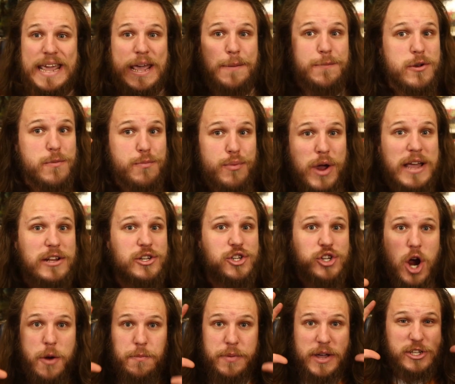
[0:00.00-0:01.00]
keeping your brain
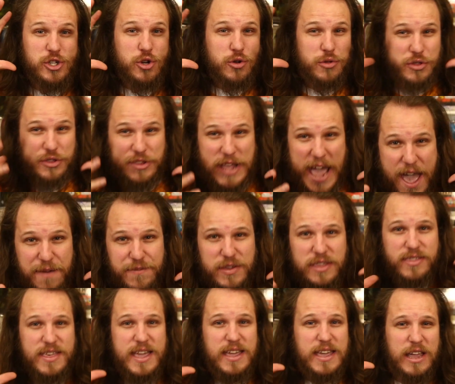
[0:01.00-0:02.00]
sharp because you're
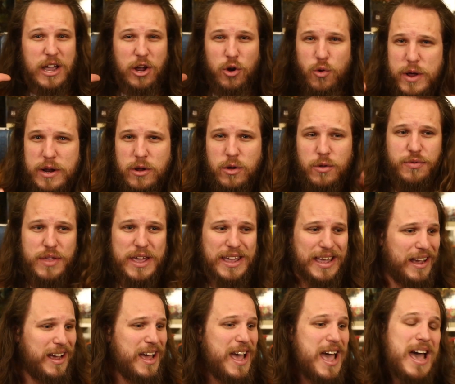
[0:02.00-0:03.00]
heavy thinking and critical
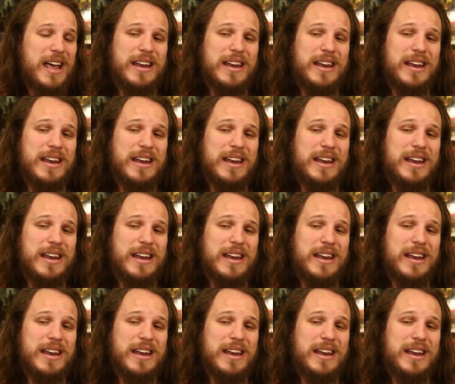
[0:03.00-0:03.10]
thinking,